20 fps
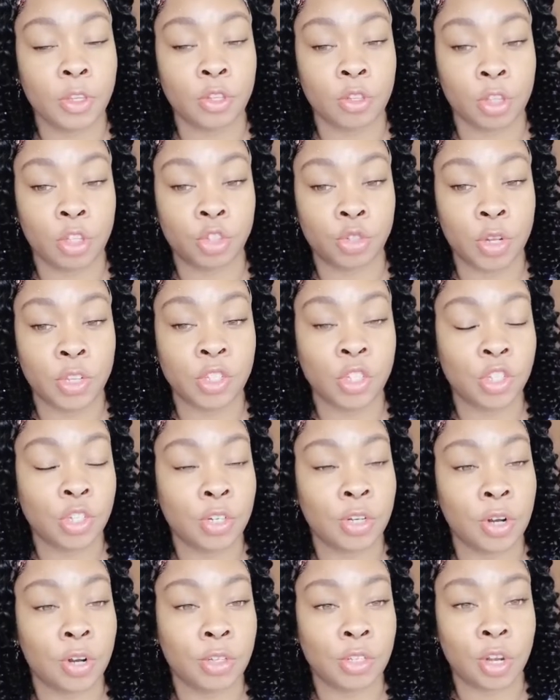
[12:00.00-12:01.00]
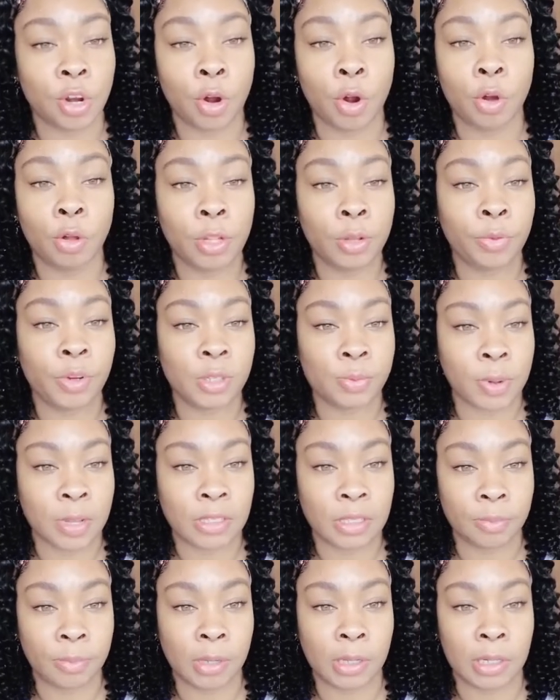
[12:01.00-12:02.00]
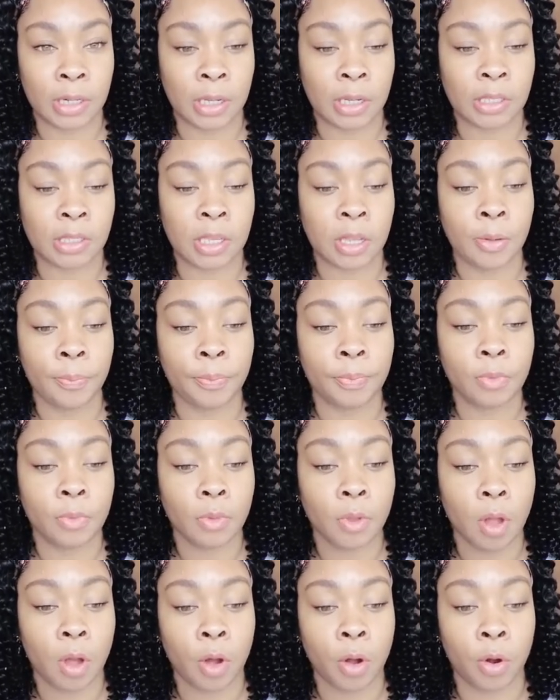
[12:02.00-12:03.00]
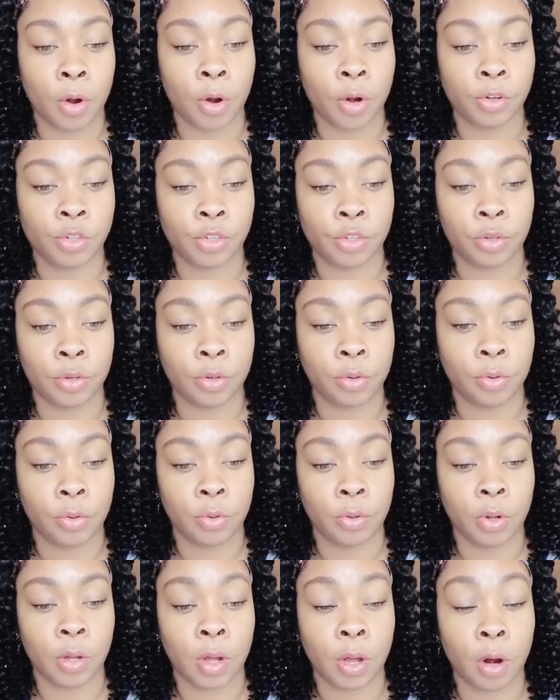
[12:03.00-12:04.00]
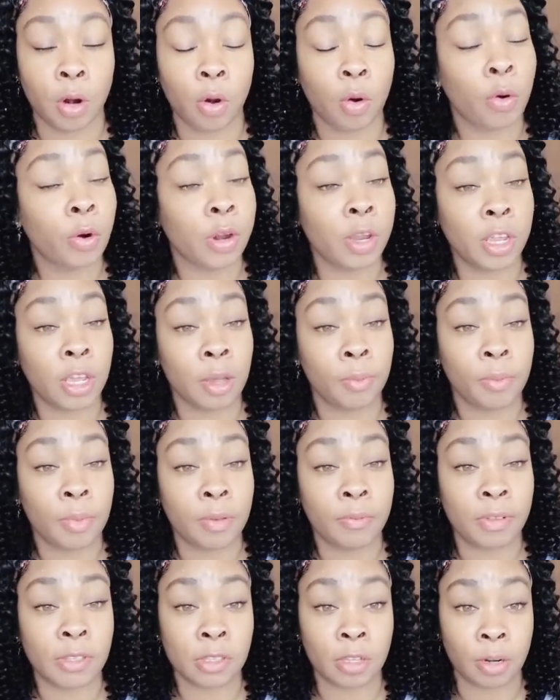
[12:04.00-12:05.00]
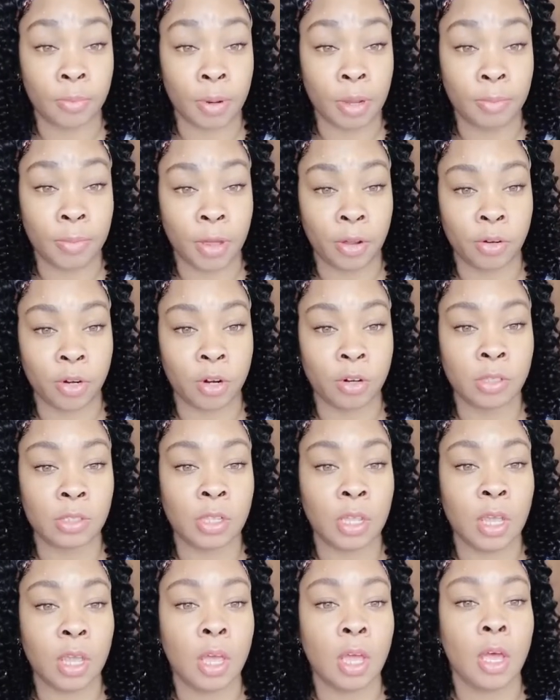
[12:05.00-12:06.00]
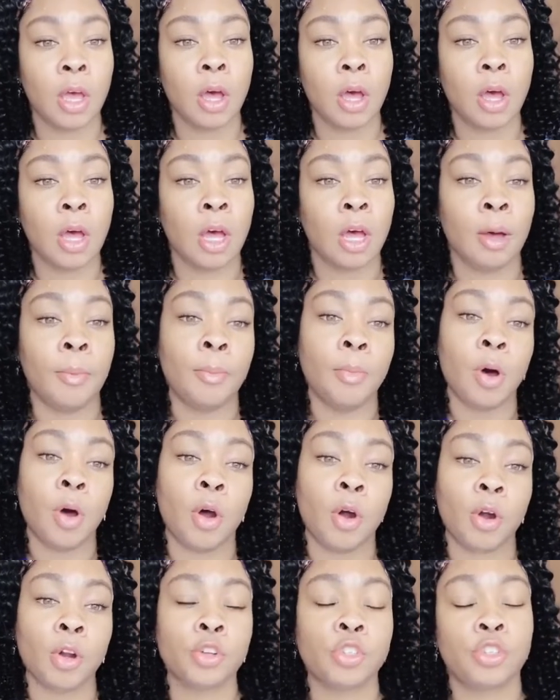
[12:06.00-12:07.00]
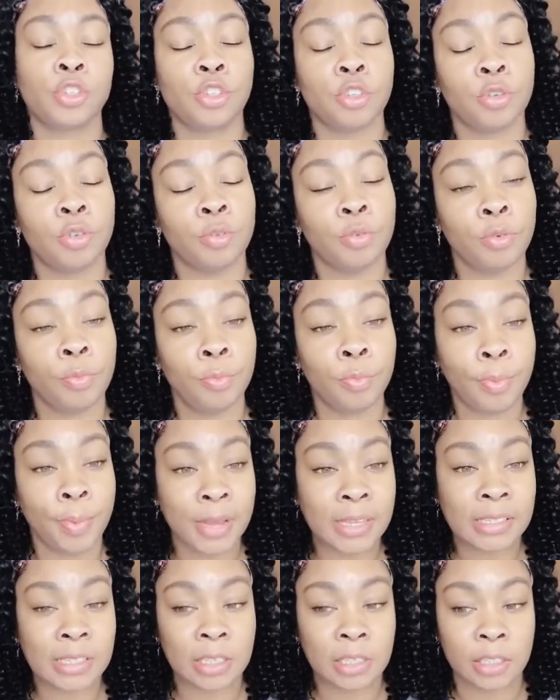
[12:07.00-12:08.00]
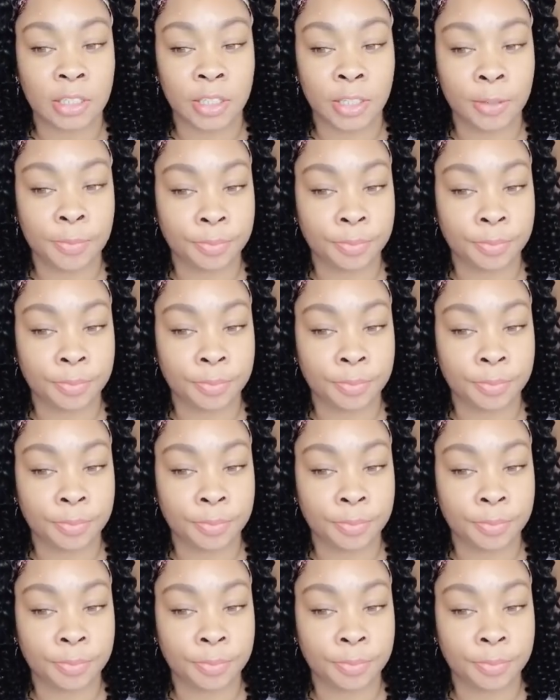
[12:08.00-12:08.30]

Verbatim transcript: transition nurse, her only responsibilities are to, or, or him, if it's going to be a male nurse, um, are to basically